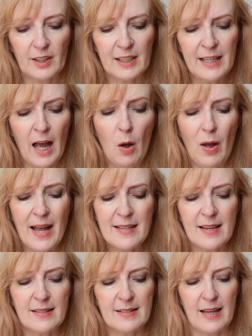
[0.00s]
Now,
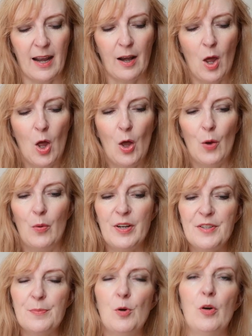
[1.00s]
as I said, what
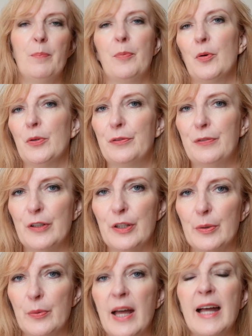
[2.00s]
is more important for
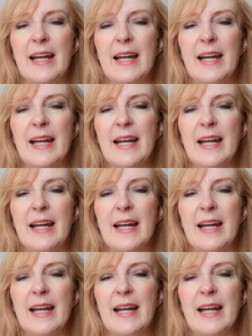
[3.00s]
you